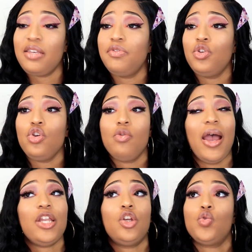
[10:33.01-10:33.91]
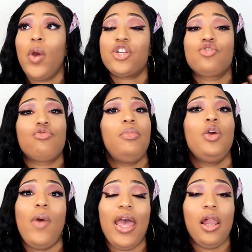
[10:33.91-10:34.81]
even though you might not do
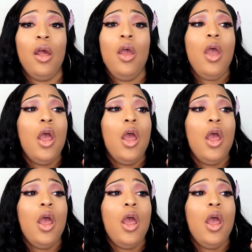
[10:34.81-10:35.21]
extremely well,